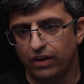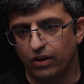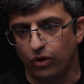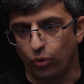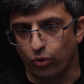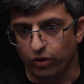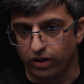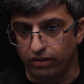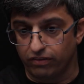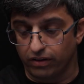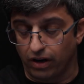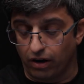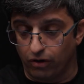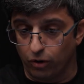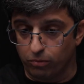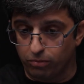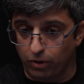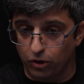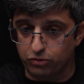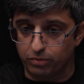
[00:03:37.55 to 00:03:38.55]
or even our
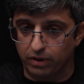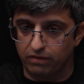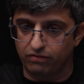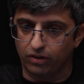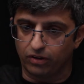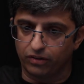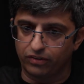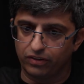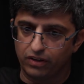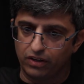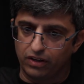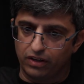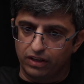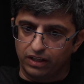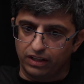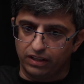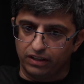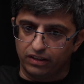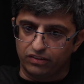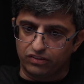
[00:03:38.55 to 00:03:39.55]
own Postman Vault,
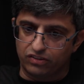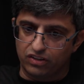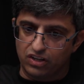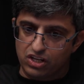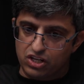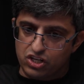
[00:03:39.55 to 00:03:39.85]
is